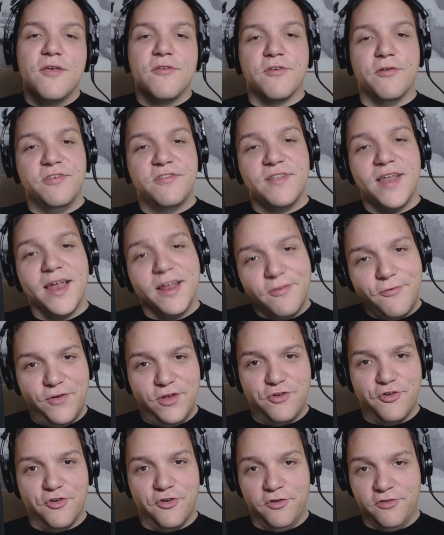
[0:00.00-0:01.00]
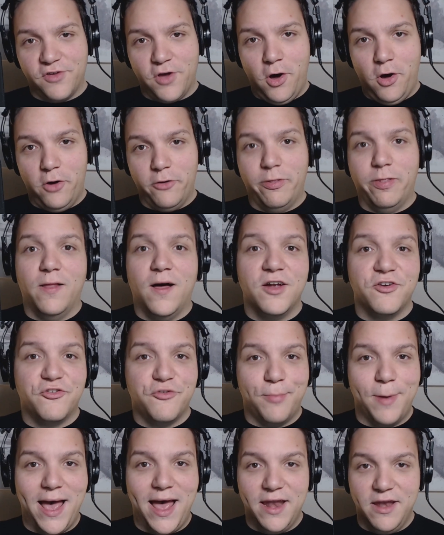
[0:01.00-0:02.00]
So this next feature is called
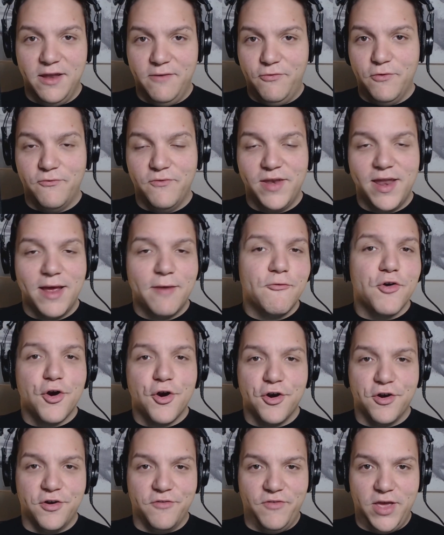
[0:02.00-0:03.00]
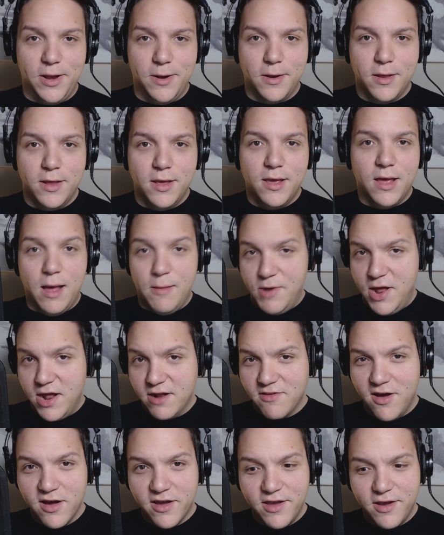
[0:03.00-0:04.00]
Launchpad, and if you've never heard of it, I'm
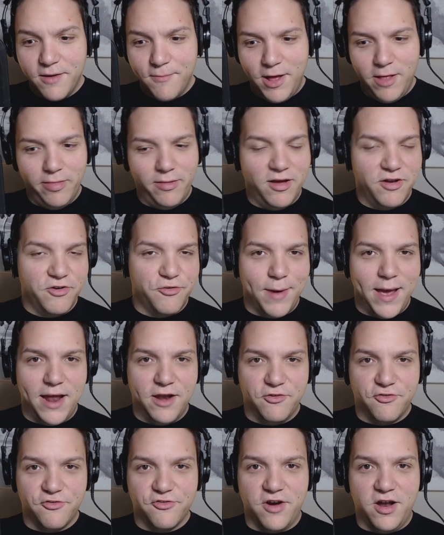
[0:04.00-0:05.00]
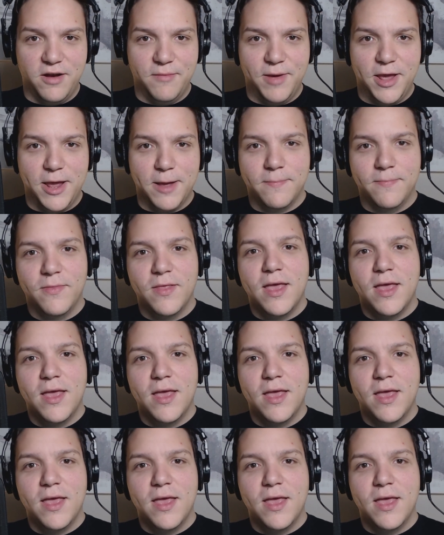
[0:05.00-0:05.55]
not talking about Launchpad Astronomy.